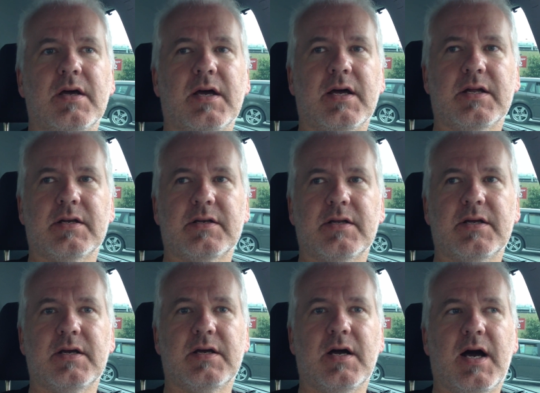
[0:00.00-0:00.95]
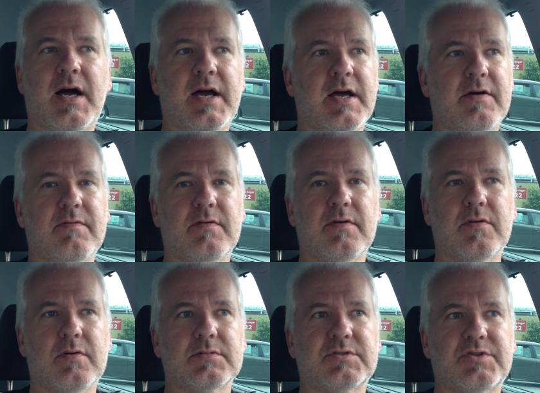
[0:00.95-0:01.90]
and I have
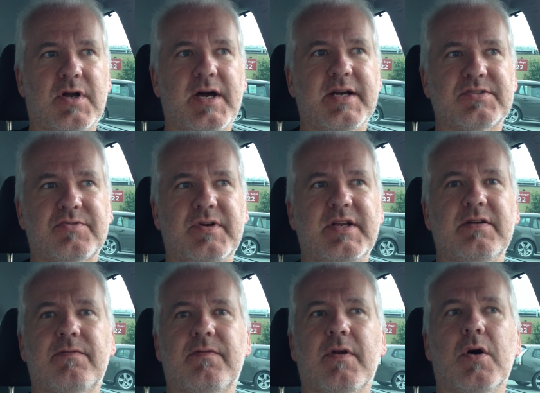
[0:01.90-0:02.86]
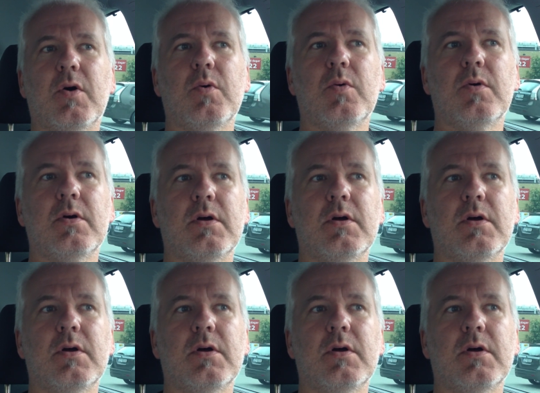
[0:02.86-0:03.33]
tried ScreenFlow